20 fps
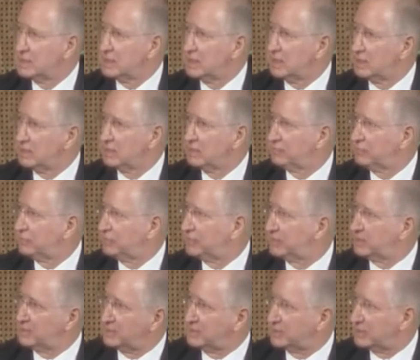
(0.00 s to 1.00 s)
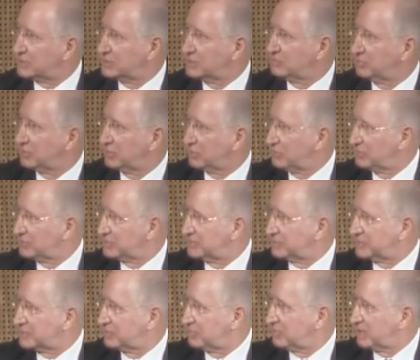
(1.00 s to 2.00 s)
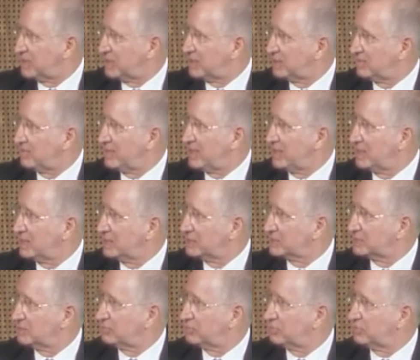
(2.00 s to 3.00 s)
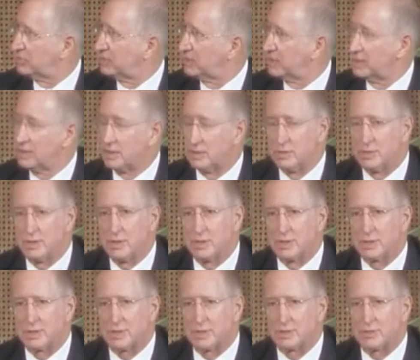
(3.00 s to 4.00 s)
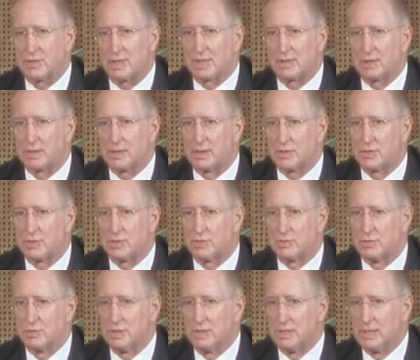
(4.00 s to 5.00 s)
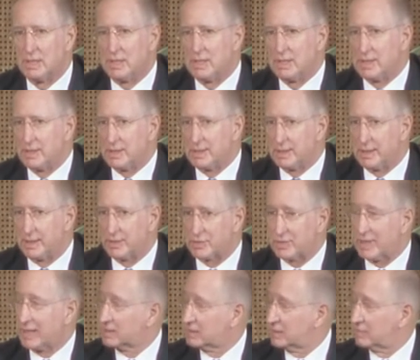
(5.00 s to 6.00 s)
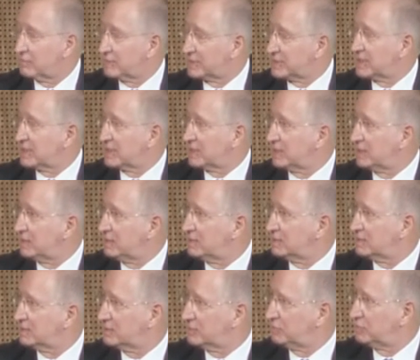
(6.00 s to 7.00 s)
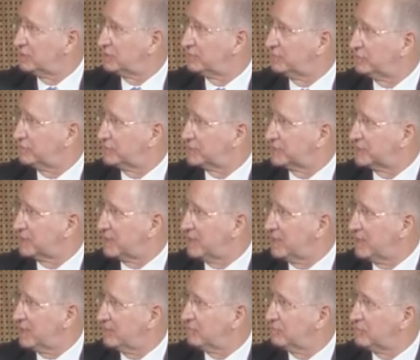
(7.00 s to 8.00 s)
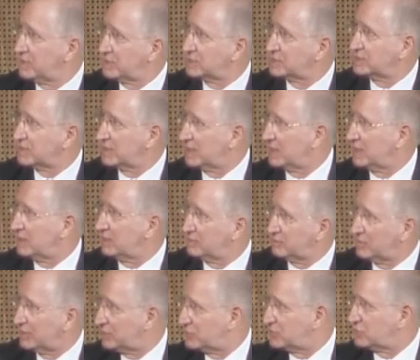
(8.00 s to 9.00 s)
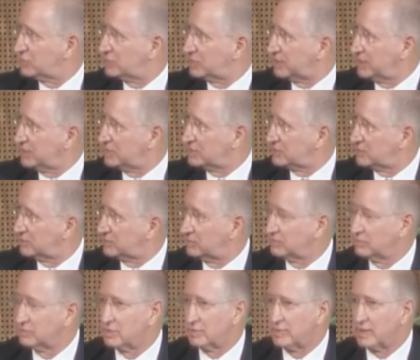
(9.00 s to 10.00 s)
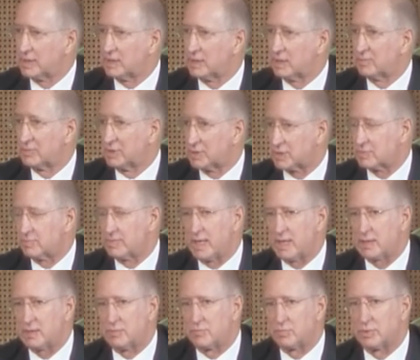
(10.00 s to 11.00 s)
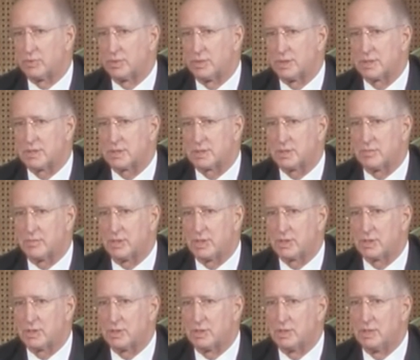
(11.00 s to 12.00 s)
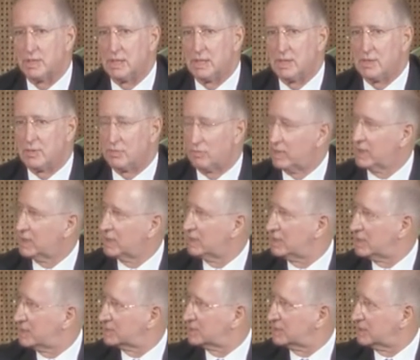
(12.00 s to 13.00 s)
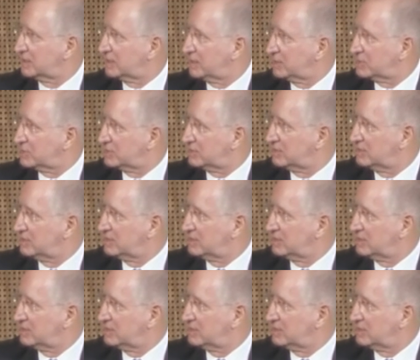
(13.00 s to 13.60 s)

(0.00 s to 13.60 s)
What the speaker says: and therefore the simple laws of supply and demand, as employers are struggling to attract and retain the workforce that they have, means that they get drawn into directing it. But the smart employers, as I mentioned, recognise the connection,